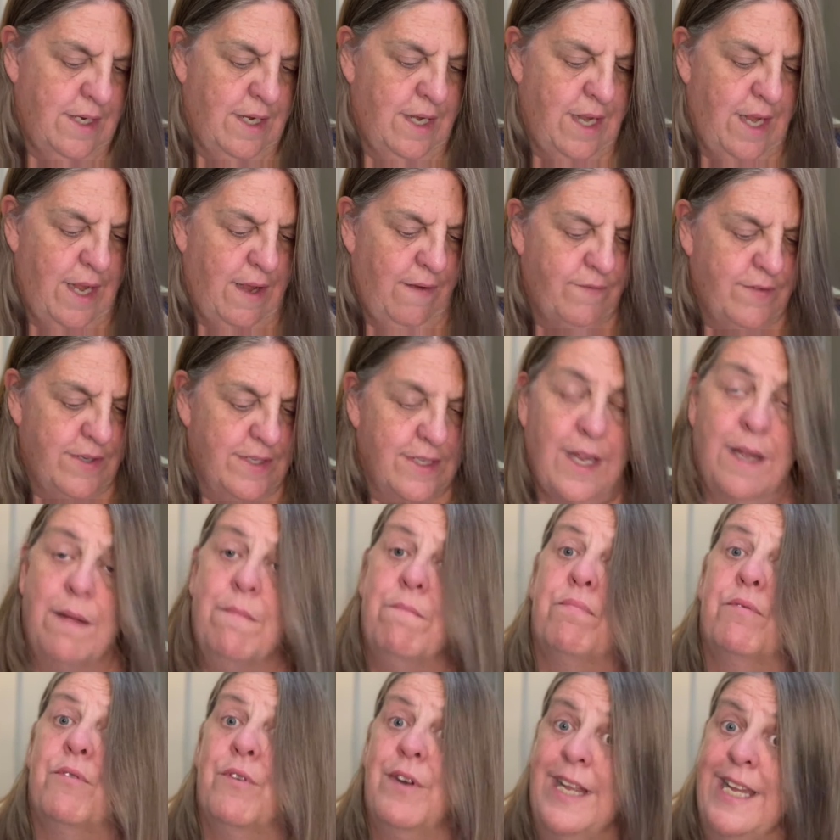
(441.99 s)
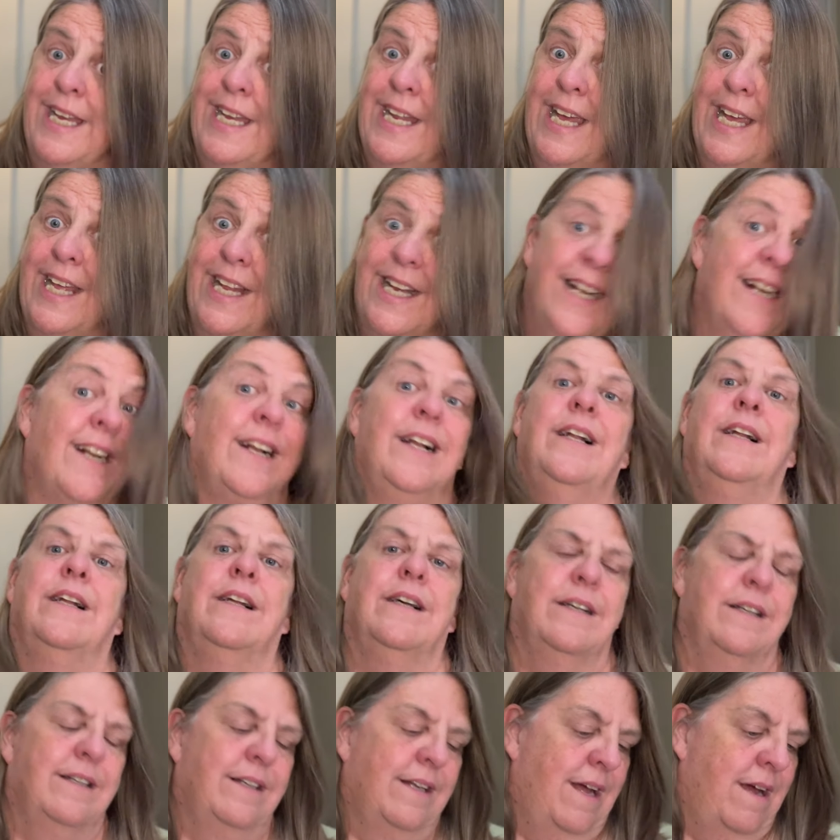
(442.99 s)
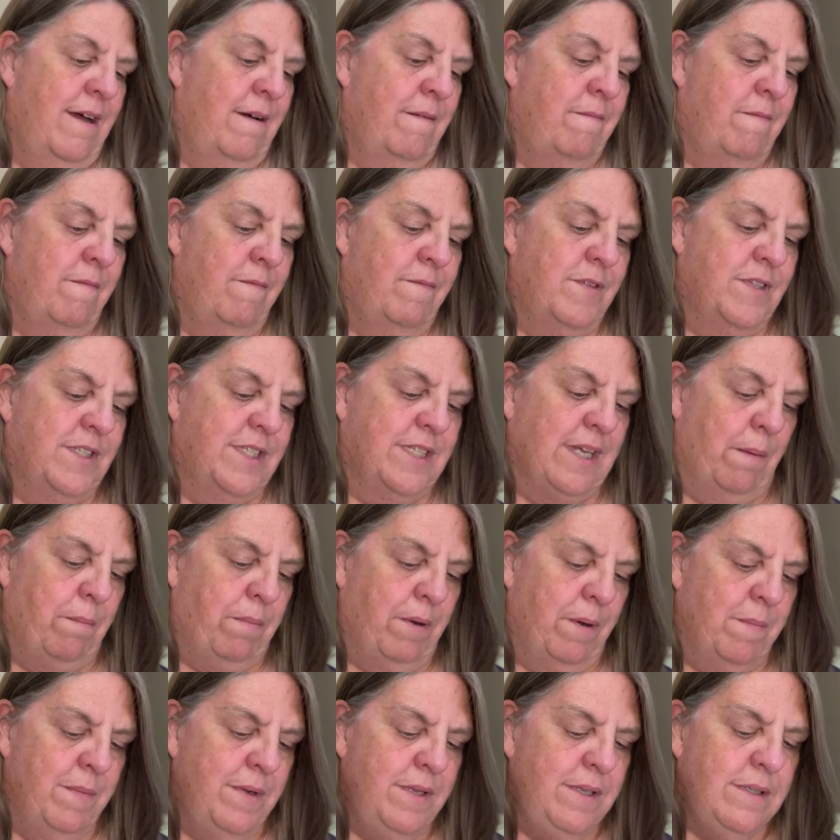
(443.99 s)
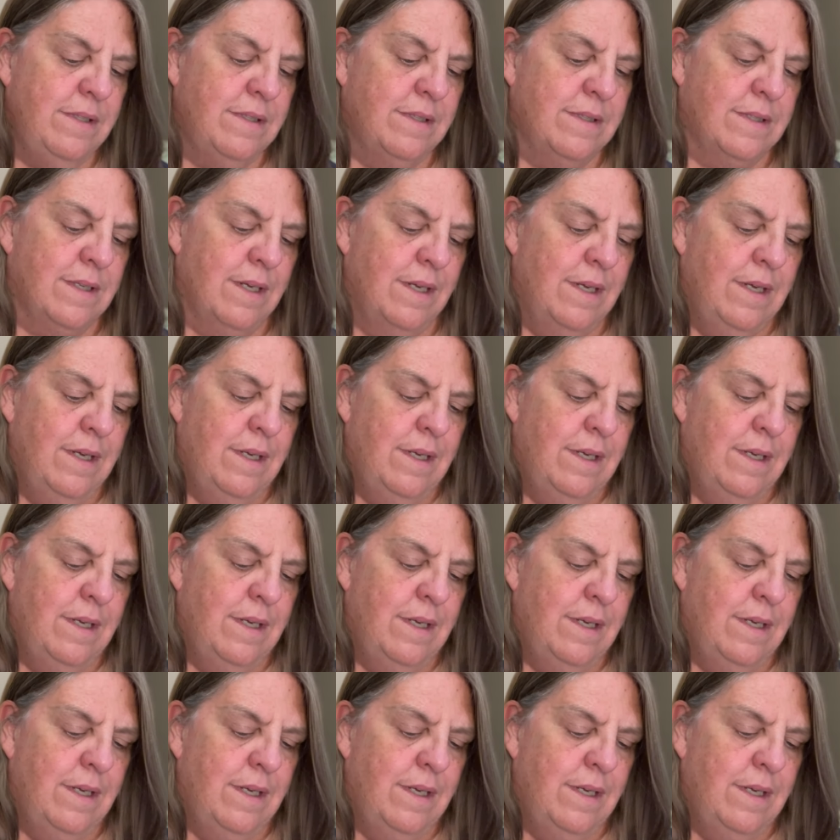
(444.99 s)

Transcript: I have to take prenatal supplements,